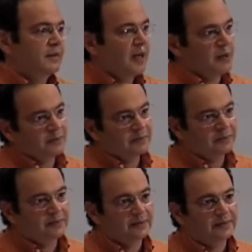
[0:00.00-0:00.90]
Now,
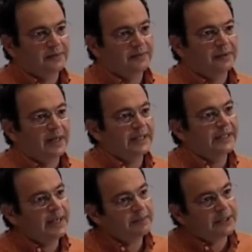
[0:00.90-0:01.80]
it
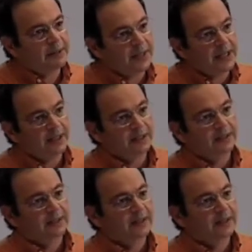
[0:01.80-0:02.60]
seems to me